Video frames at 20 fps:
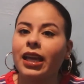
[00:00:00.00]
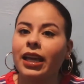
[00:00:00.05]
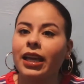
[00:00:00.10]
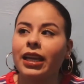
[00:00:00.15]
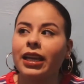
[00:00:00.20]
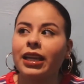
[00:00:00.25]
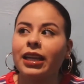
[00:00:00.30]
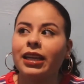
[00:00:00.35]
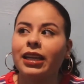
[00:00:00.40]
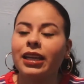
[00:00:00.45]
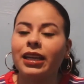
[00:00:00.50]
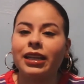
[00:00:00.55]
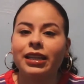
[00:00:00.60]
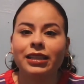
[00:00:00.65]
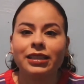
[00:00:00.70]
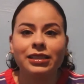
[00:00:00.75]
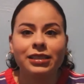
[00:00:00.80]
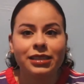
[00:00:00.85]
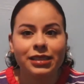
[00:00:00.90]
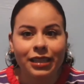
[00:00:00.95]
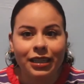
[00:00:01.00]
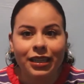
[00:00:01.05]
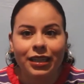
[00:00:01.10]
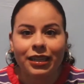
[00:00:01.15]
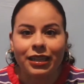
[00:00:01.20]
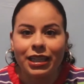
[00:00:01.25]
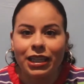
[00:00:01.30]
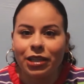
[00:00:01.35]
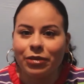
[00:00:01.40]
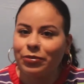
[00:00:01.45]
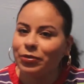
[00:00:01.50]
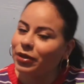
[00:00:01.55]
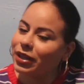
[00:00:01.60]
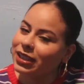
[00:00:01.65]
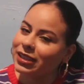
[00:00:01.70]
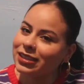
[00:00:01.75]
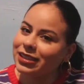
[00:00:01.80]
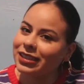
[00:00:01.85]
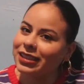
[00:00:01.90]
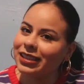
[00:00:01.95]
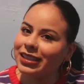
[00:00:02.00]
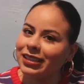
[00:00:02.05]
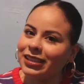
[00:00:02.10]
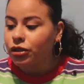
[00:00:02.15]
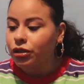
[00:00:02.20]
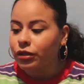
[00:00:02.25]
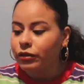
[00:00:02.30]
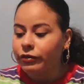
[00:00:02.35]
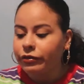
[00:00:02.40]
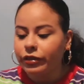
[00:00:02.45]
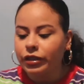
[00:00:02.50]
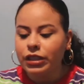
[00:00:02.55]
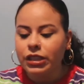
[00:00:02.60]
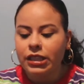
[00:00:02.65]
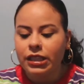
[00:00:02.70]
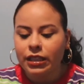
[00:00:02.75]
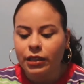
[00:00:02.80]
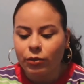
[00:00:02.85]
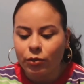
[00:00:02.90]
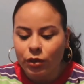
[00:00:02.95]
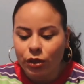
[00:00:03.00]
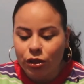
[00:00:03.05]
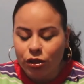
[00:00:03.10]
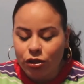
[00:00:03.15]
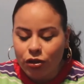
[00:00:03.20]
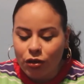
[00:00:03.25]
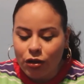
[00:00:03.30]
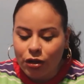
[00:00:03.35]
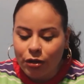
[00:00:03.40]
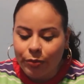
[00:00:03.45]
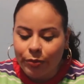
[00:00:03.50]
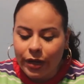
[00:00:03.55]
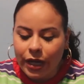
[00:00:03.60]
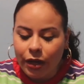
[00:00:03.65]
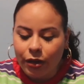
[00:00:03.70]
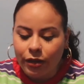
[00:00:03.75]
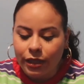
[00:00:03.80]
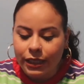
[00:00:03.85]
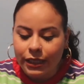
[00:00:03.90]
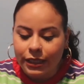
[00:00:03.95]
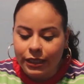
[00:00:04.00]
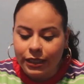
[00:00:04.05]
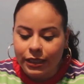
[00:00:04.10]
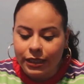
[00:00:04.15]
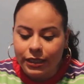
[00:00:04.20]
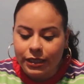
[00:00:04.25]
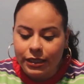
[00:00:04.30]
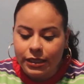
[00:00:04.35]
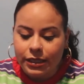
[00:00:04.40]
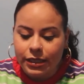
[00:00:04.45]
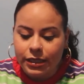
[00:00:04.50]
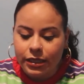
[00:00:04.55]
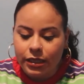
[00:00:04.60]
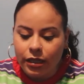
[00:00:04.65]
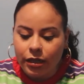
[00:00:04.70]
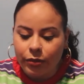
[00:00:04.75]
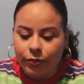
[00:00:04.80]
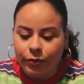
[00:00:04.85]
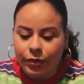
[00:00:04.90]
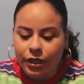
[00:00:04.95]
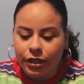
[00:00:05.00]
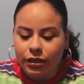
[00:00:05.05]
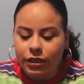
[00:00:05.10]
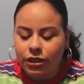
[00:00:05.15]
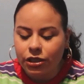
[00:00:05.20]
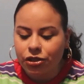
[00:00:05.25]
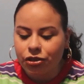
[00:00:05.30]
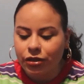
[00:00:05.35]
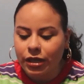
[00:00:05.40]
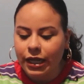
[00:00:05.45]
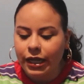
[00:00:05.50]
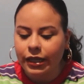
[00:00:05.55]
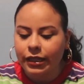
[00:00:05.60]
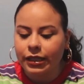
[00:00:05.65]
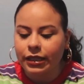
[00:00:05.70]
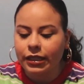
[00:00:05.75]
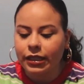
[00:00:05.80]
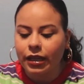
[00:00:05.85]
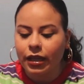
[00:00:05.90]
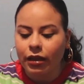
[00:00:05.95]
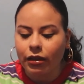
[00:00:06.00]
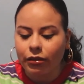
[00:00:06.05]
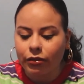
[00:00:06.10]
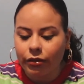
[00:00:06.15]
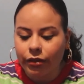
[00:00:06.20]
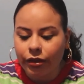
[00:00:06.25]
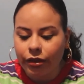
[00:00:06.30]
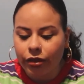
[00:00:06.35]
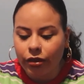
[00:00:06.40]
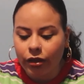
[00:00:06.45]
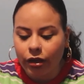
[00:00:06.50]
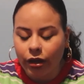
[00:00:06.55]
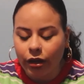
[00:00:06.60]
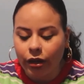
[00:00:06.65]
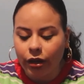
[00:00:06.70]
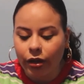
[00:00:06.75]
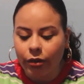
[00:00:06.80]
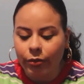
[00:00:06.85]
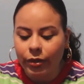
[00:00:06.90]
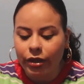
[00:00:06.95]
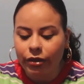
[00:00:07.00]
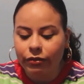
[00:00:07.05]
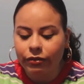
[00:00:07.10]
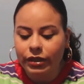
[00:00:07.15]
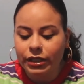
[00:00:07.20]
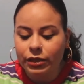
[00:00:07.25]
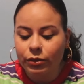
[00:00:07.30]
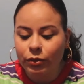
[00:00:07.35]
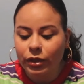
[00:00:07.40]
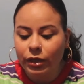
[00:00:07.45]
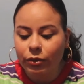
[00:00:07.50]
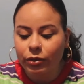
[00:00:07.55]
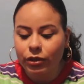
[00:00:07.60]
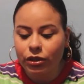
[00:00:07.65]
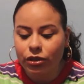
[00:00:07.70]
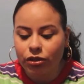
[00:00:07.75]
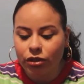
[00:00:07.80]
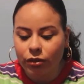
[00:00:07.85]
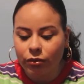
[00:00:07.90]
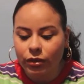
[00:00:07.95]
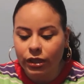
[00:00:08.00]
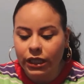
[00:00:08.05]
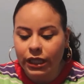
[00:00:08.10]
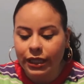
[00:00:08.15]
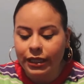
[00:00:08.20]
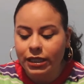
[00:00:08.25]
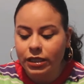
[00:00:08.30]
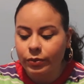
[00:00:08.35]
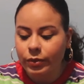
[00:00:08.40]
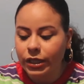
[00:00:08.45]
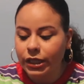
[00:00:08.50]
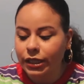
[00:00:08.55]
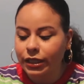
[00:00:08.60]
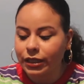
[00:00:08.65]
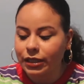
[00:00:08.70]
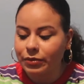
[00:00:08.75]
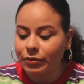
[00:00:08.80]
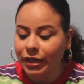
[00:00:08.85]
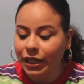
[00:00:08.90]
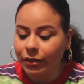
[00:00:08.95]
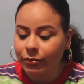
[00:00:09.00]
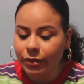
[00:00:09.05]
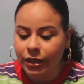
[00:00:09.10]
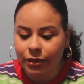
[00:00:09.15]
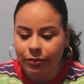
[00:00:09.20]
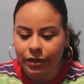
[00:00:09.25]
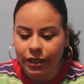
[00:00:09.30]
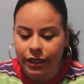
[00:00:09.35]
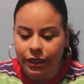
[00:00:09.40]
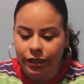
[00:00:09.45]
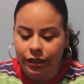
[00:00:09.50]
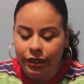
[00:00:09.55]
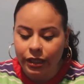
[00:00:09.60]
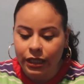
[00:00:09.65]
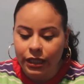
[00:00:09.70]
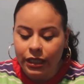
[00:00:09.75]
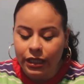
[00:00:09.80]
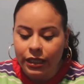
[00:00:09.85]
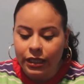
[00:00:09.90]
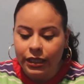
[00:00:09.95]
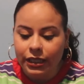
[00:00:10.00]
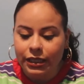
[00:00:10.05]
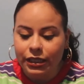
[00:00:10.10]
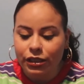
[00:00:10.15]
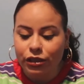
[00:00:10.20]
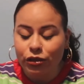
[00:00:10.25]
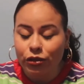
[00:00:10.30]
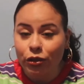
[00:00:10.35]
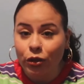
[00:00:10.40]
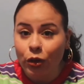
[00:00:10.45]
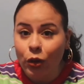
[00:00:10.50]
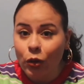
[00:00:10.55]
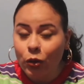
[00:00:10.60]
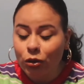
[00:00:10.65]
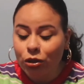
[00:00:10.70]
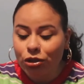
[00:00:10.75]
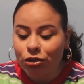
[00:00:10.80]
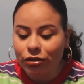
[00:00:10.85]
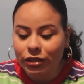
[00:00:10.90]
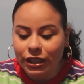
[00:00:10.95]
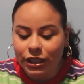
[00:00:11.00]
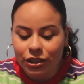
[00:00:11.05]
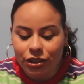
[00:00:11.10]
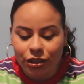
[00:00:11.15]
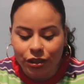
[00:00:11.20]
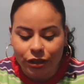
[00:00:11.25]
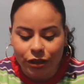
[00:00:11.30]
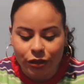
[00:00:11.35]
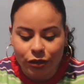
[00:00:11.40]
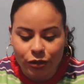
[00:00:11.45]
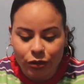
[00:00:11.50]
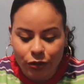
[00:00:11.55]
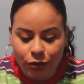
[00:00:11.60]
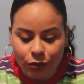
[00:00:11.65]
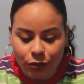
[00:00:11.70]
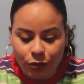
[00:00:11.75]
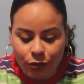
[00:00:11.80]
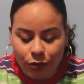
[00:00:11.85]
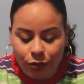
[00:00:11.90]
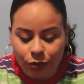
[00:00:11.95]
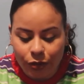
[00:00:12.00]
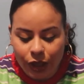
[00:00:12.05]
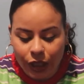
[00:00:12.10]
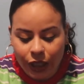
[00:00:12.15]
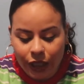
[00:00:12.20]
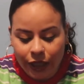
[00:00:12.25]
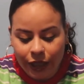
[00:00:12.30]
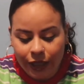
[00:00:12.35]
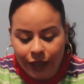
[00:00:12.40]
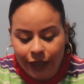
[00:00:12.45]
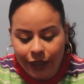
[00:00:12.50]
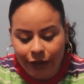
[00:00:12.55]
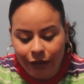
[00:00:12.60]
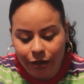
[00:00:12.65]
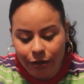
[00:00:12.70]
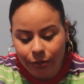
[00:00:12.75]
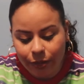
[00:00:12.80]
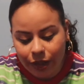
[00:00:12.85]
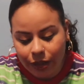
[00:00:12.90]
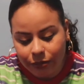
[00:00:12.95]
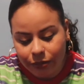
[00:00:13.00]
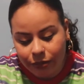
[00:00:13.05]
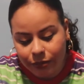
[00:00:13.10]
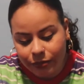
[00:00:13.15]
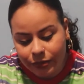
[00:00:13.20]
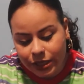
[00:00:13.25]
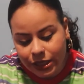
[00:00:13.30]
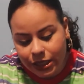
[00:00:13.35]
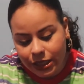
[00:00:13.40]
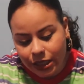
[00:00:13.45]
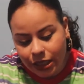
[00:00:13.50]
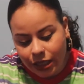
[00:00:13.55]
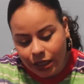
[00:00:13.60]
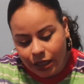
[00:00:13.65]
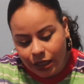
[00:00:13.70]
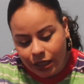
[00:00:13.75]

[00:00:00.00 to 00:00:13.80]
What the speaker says: And yeah, keep watching. So the first thing I want to talk about is bearded dragon health. And the reason why I want to start with that is because my baby here is no stranger to health problems.